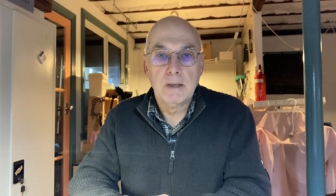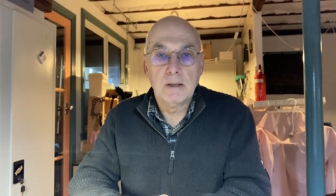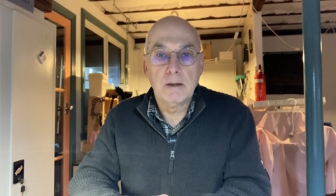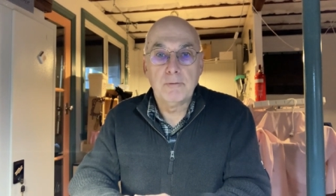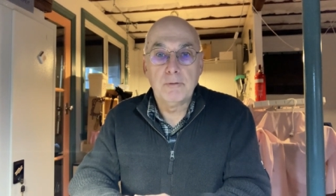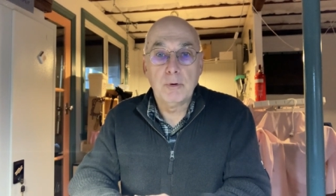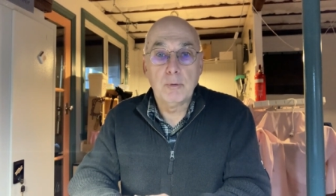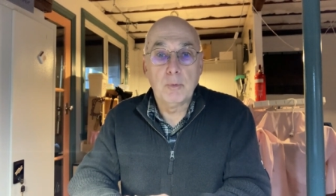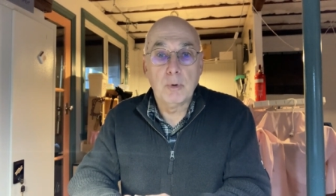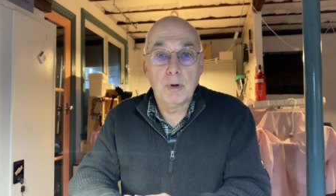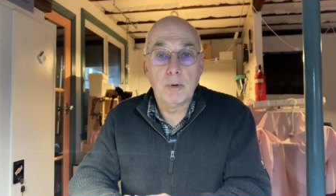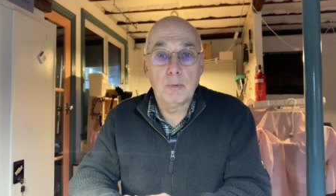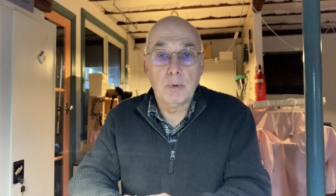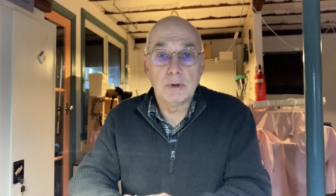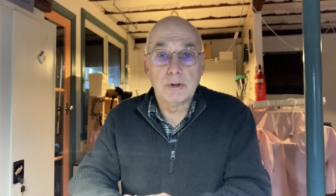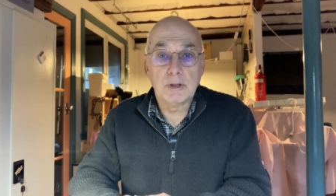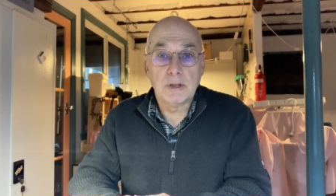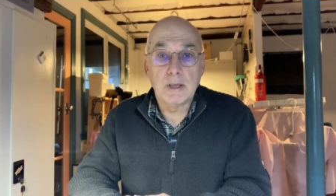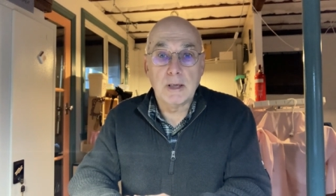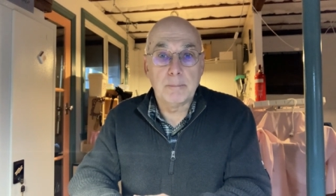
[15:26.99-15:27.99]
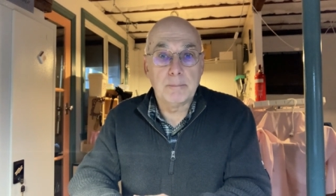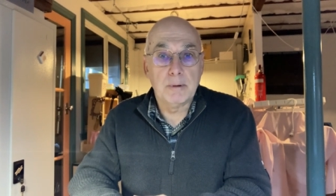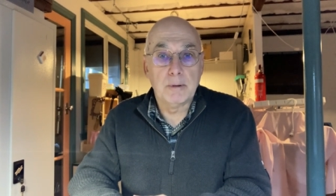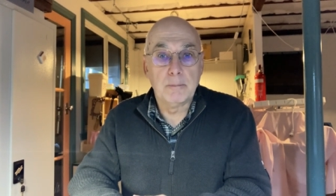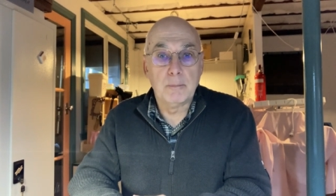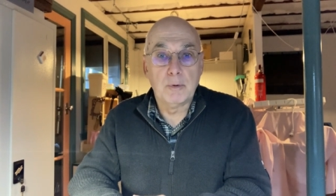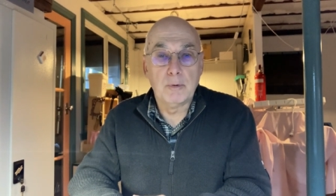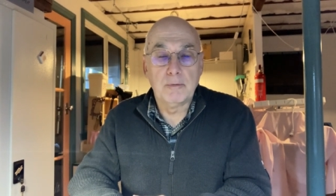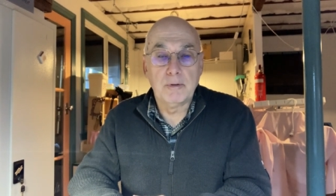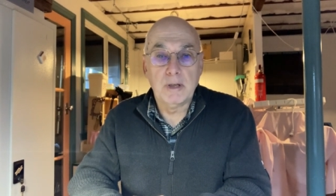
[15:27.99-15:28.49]
If you want to watch a couple
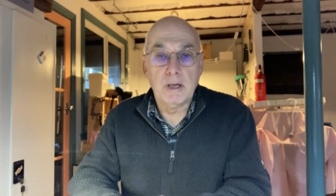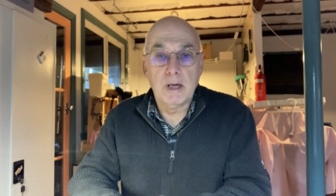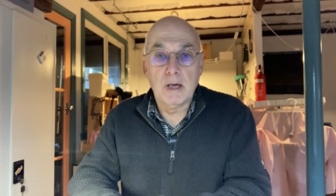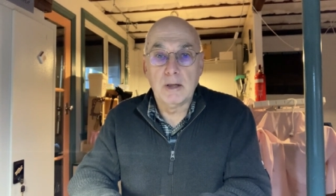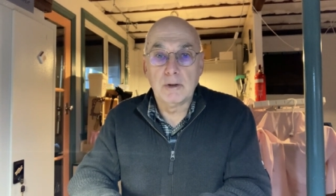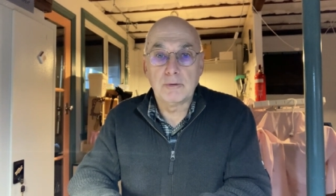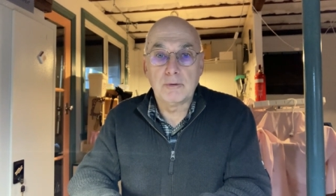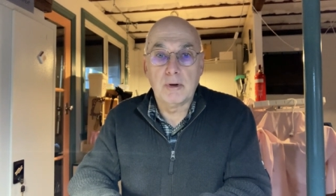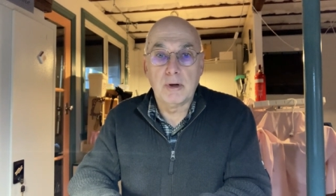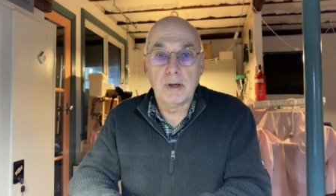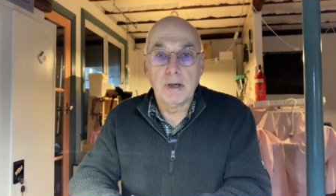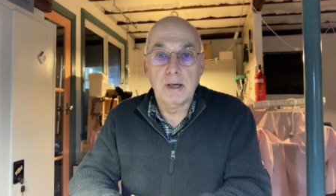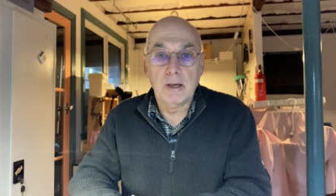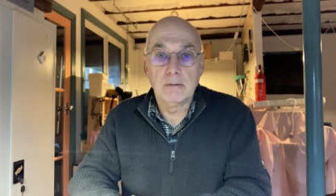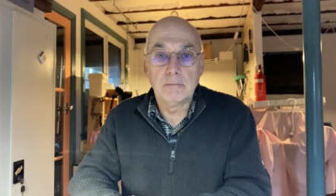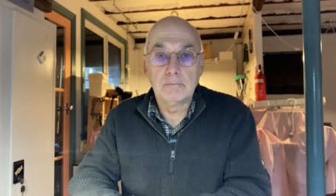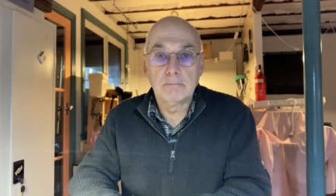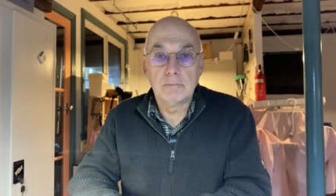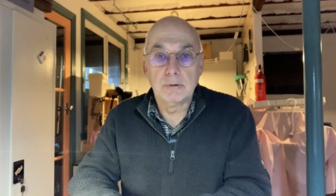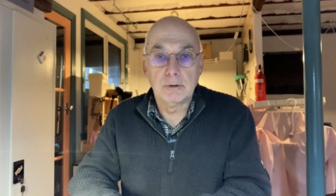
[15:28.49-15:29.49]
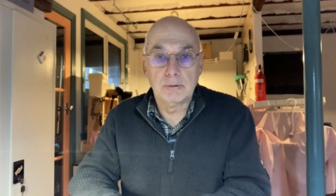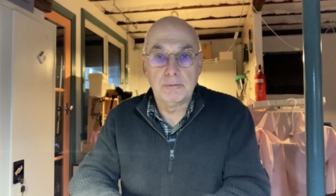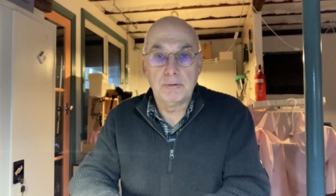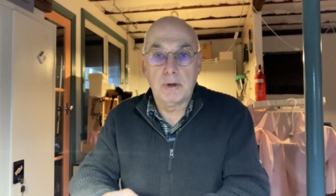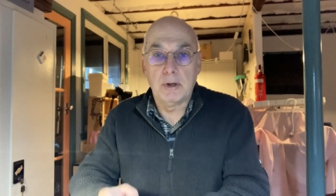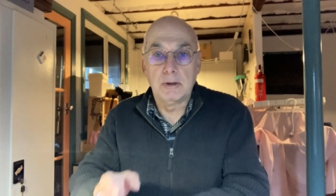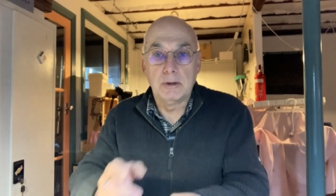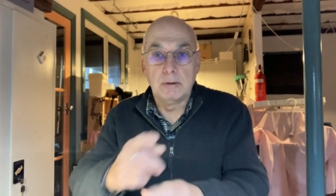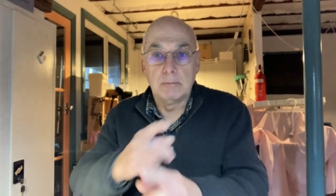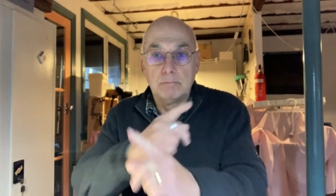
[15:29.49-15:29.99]
of more videos right now, you'll
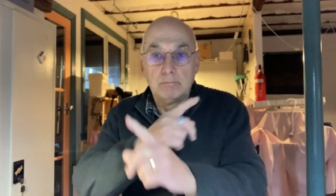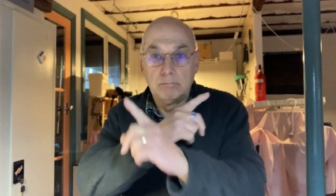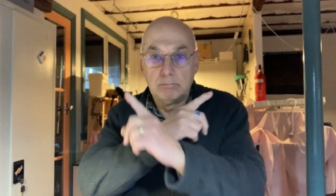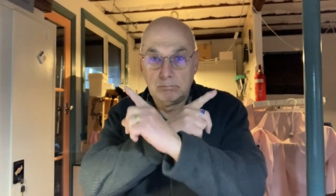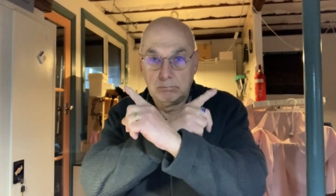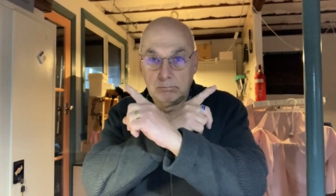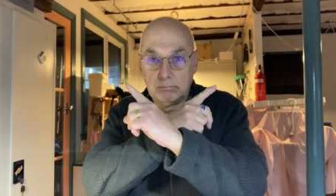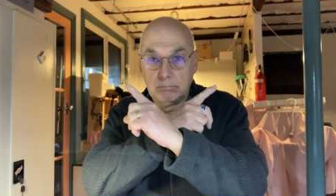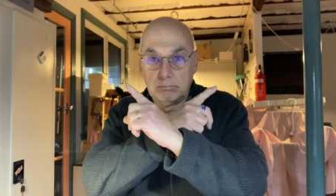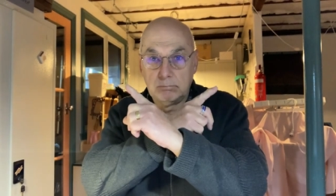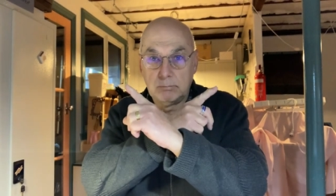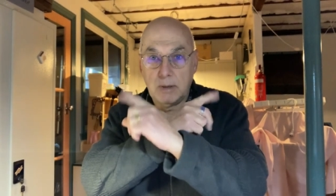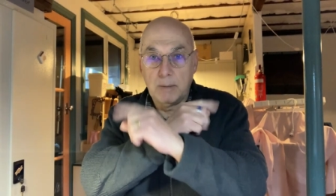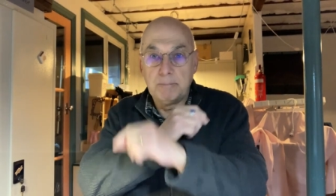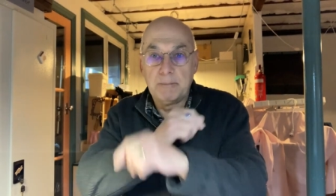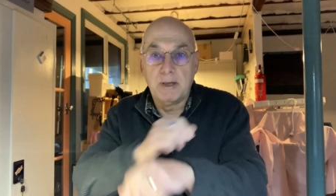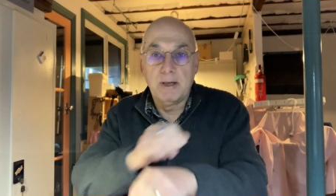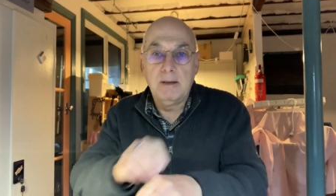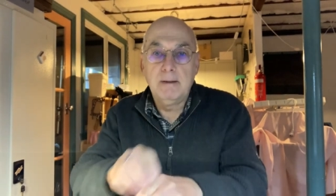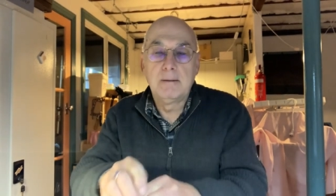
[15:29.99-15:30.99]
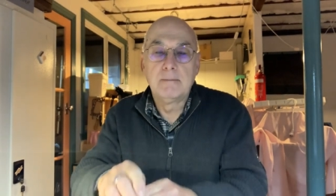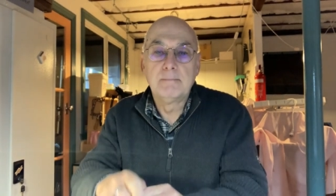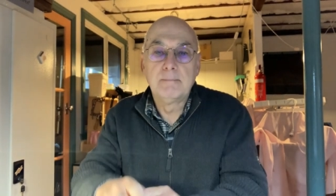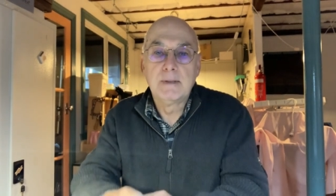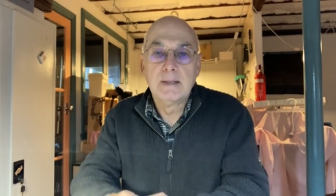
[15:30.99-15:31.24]
find them up there.